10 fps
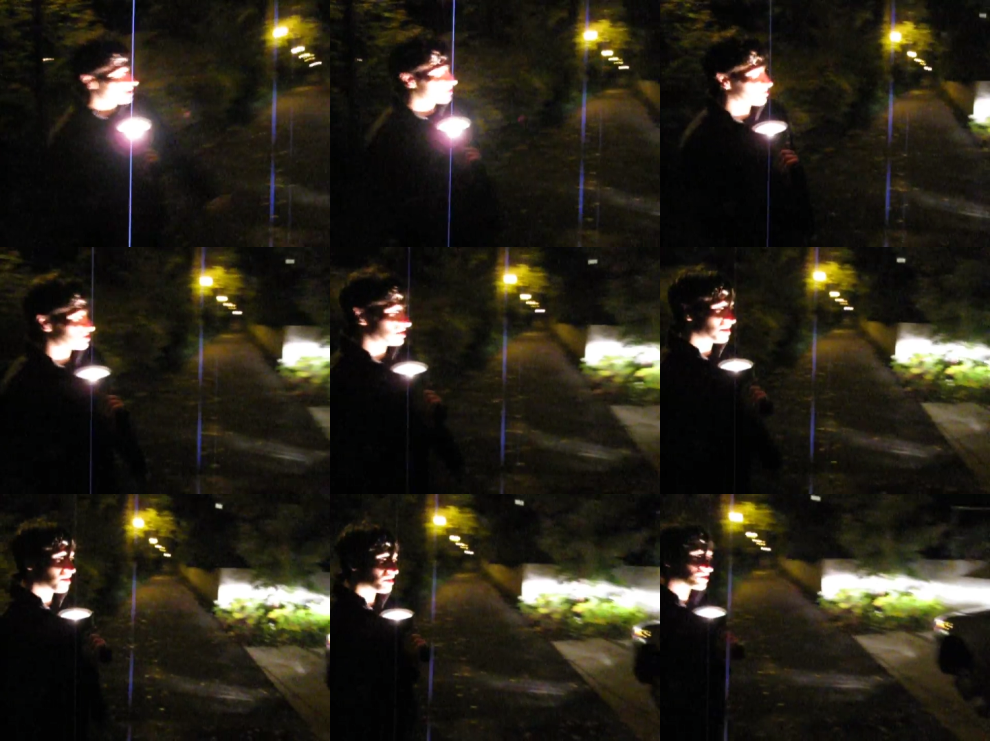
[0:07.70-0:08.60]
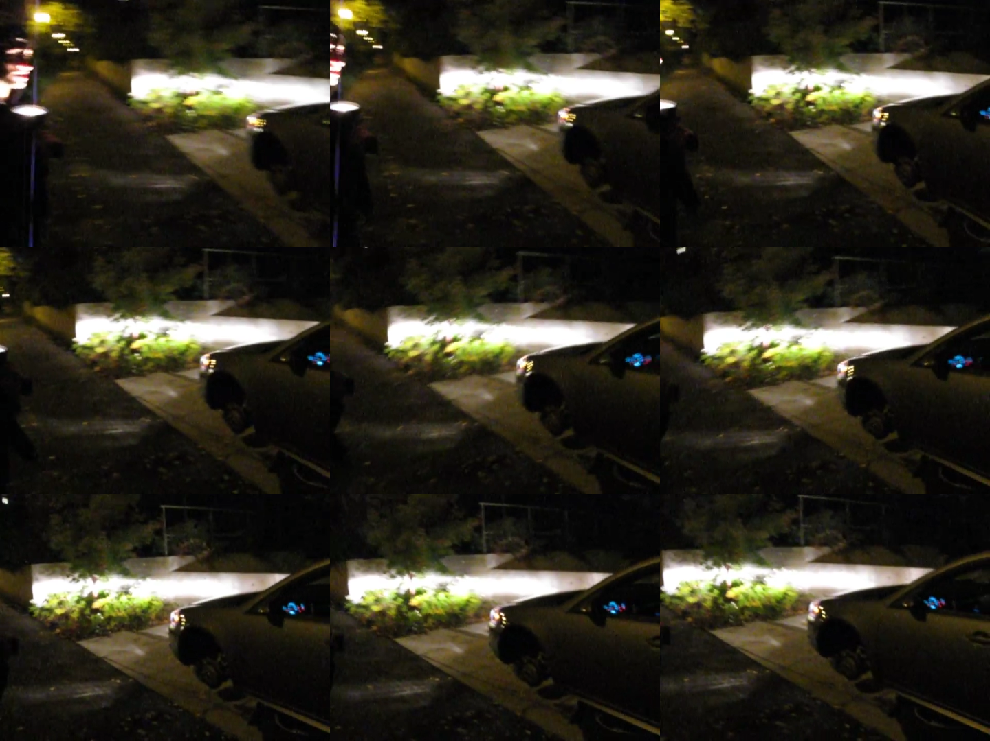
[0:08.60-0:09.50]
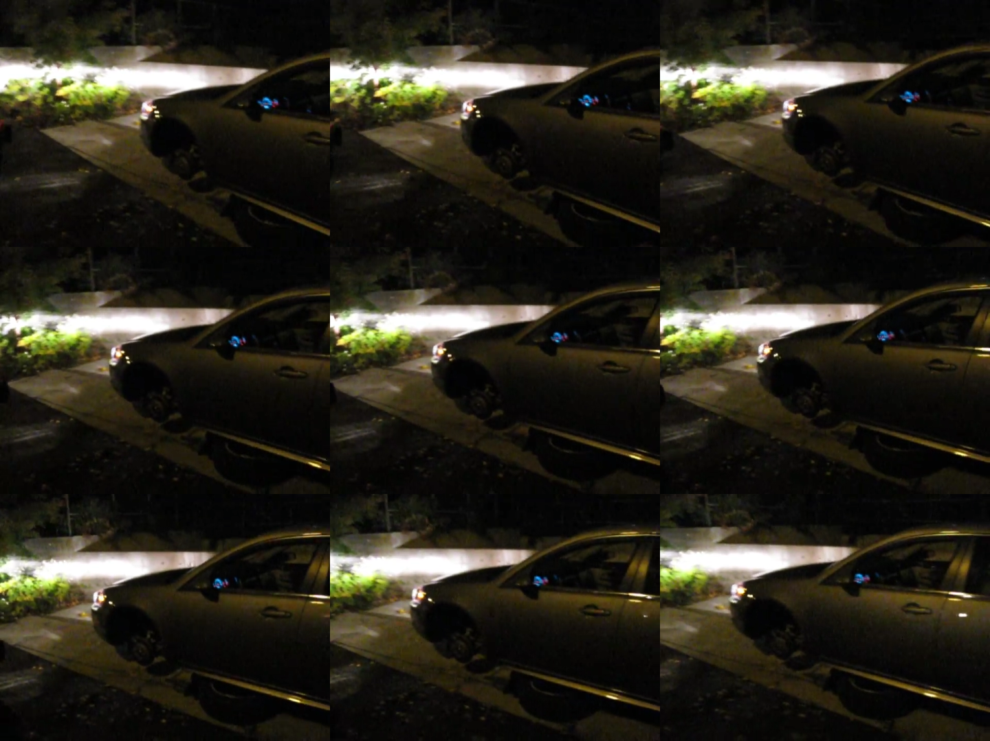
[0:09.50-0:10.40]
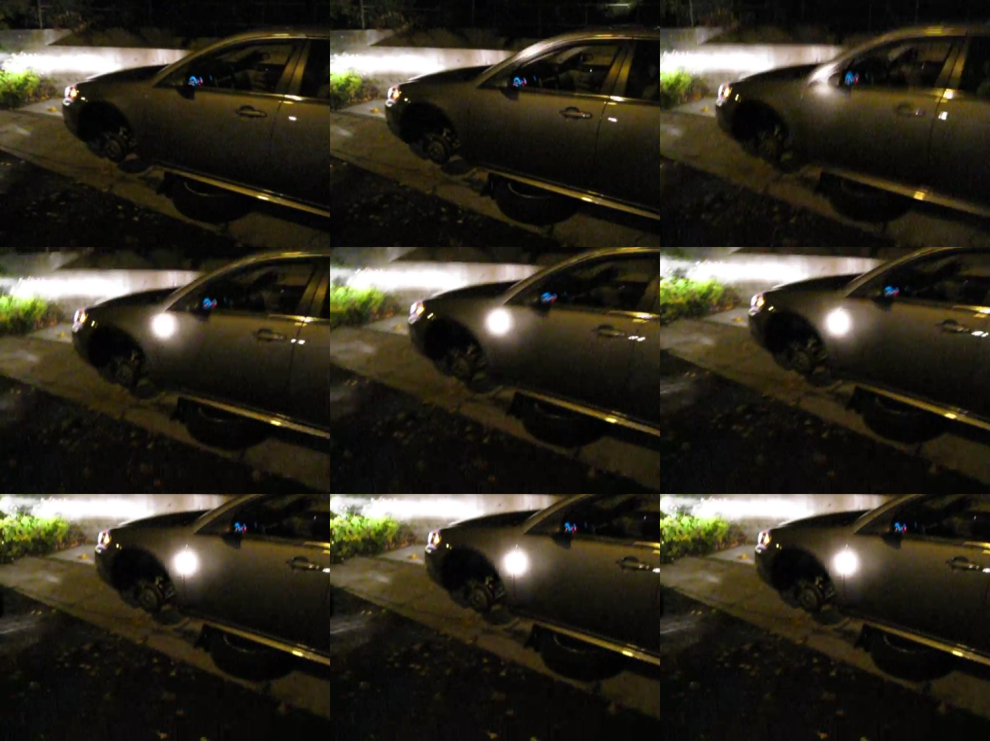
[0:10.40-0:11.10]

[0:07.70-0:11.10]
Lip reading: No face is visible, so there are no lips to read.